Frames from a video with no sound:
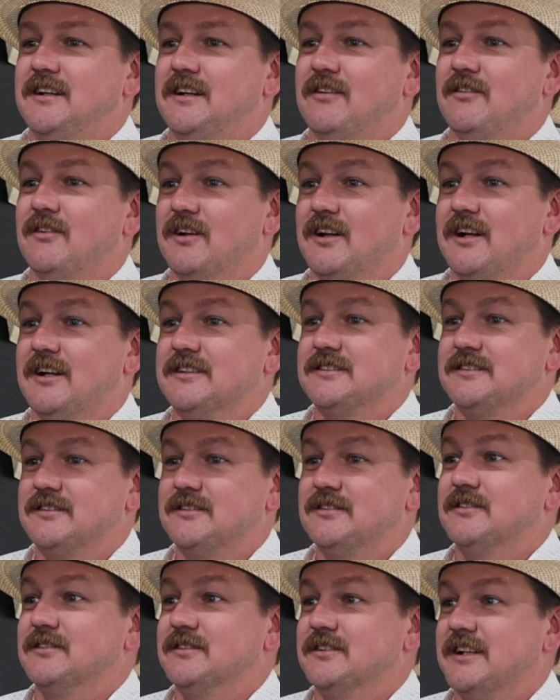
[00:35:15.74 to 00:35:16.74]
I realized,
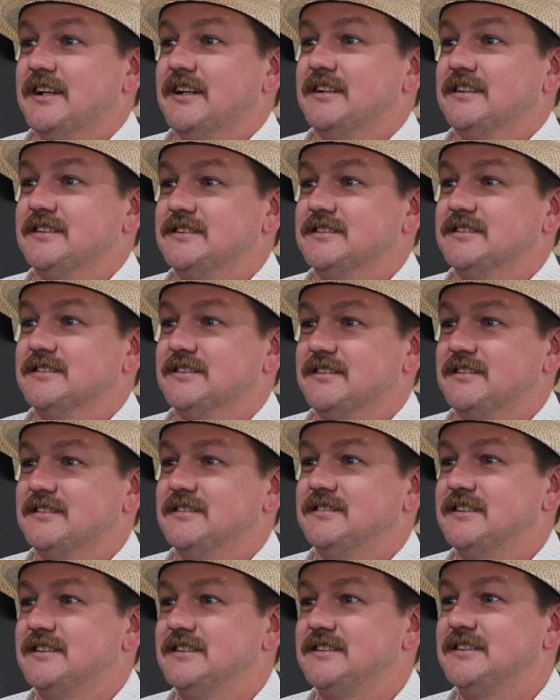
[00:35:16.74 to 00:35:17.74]
oh yeah, this
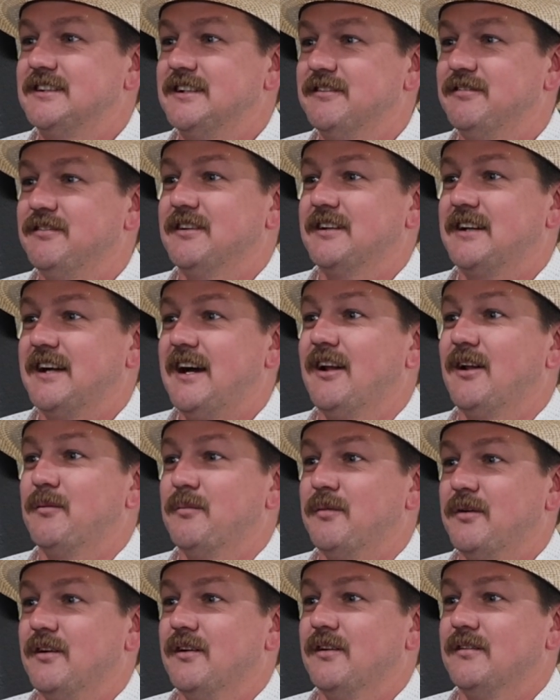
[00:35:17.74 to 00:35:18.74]
is a different
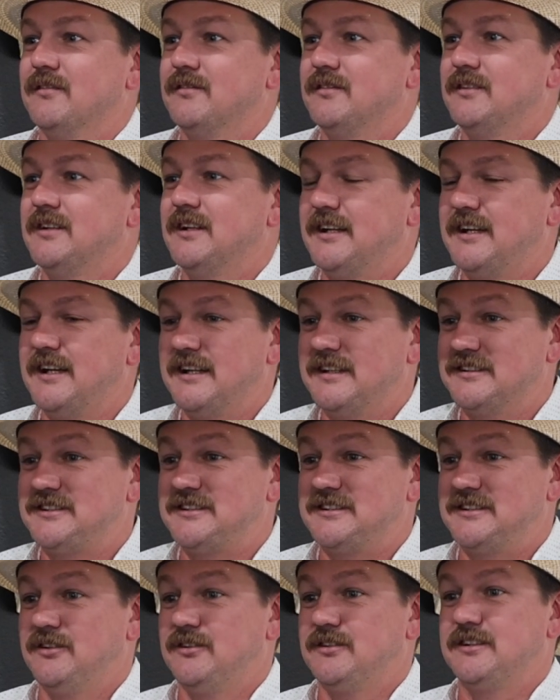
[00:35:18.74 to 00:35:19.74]
caliber of, and
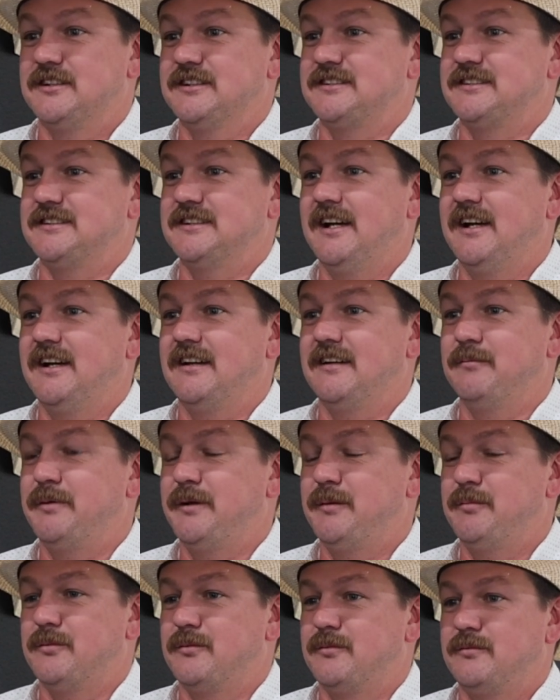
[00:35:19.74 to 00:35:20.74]
still to this day,
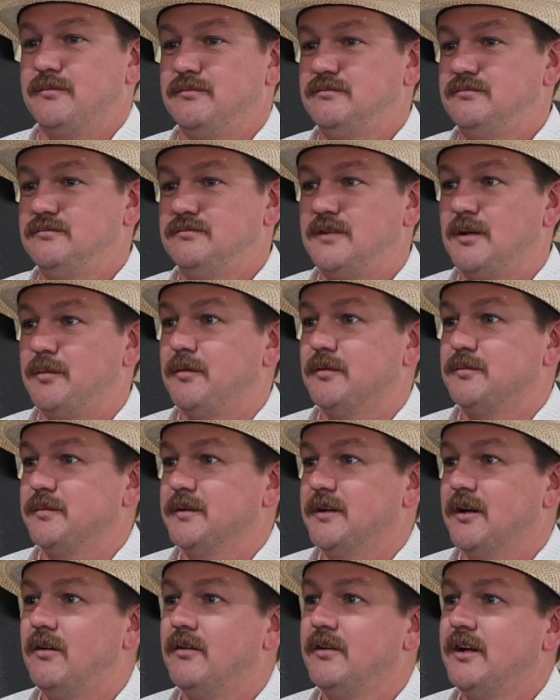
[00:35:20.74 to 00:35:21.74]
people come up to
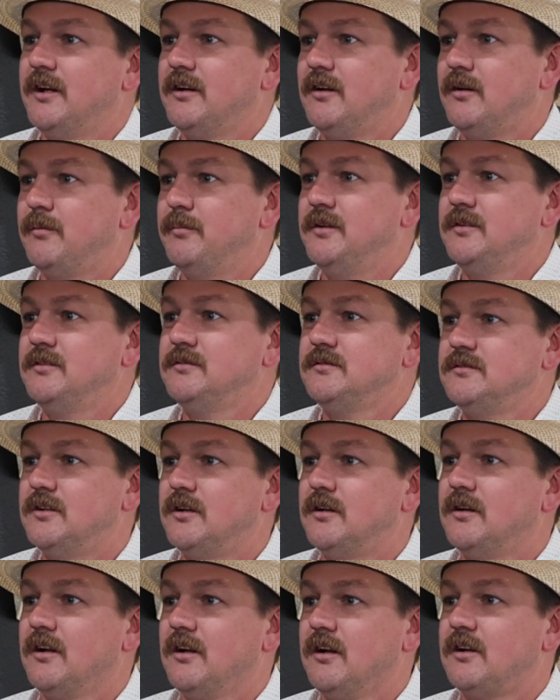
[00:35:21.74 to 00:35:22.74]
me, oh yeah, y'all
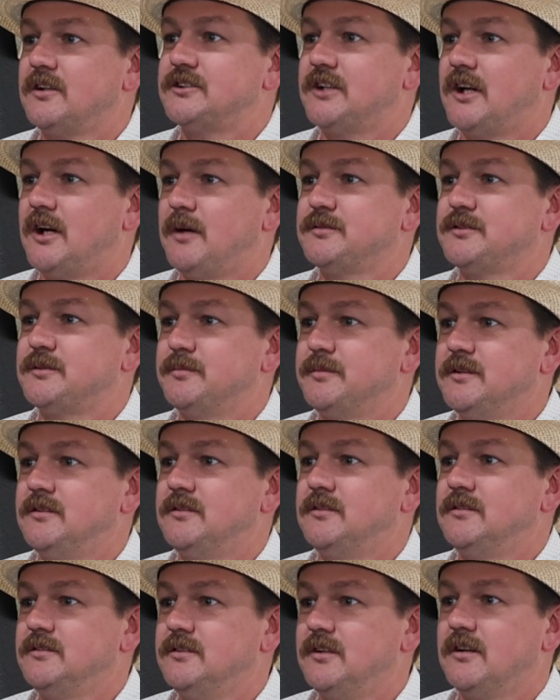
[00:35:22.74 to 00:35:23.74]
got a lot of shops to
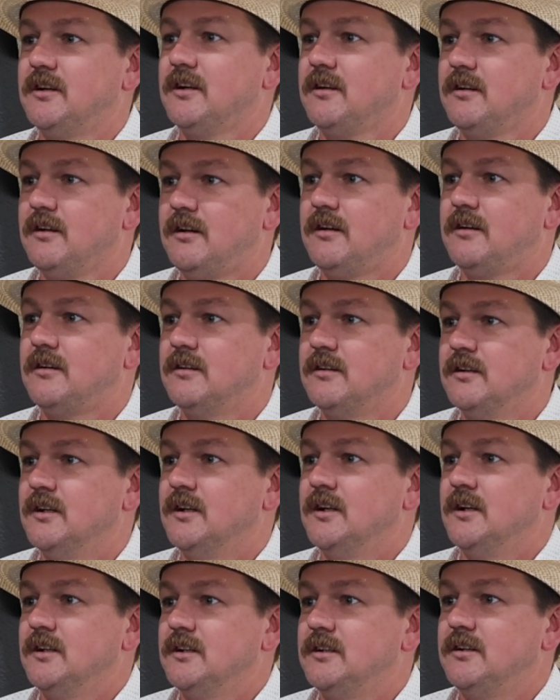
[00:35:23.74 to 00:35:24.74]
build, y'all got a lot of,
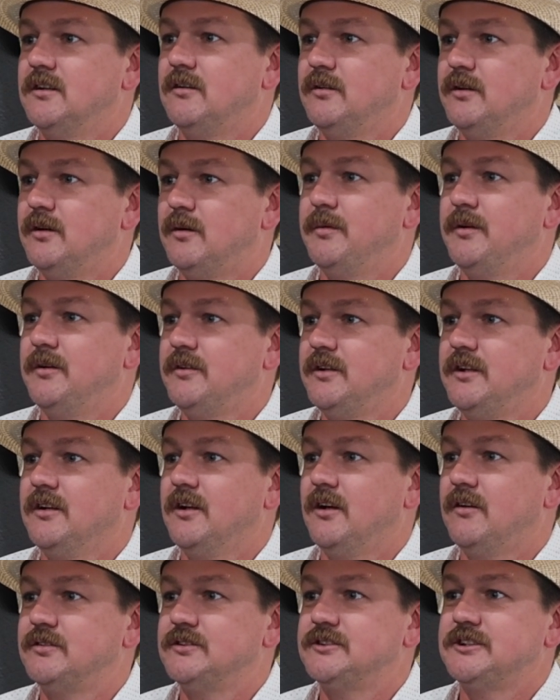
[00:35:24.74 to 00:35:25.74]
y'all building any
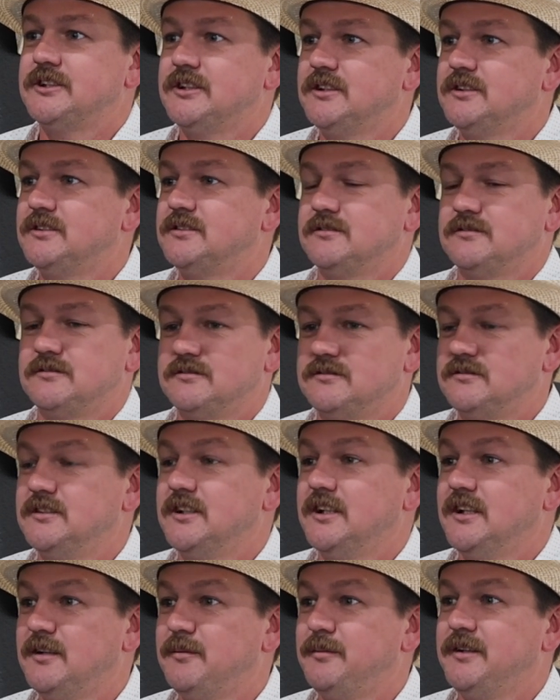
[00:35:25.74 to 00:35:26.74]
loafing sheds, and
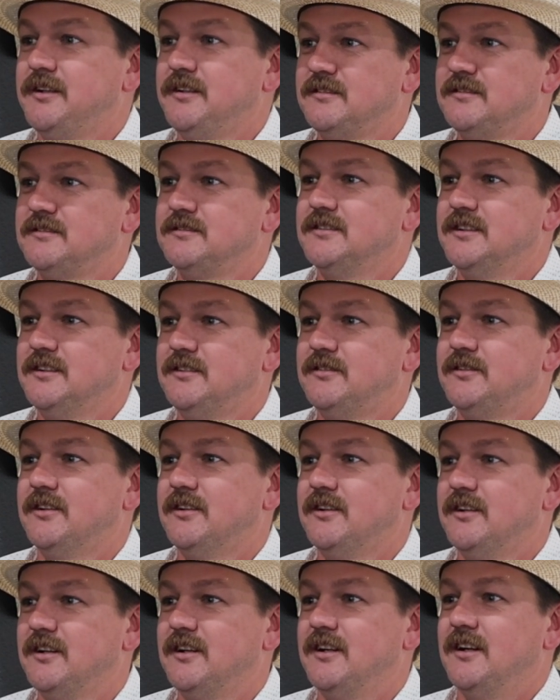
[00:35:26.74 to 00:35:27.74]
yeah, man, yeah, we
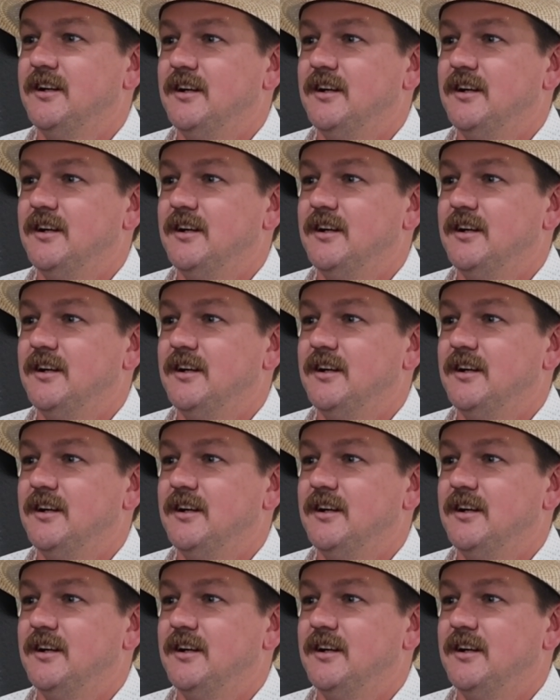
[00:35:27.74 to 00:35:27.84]
are.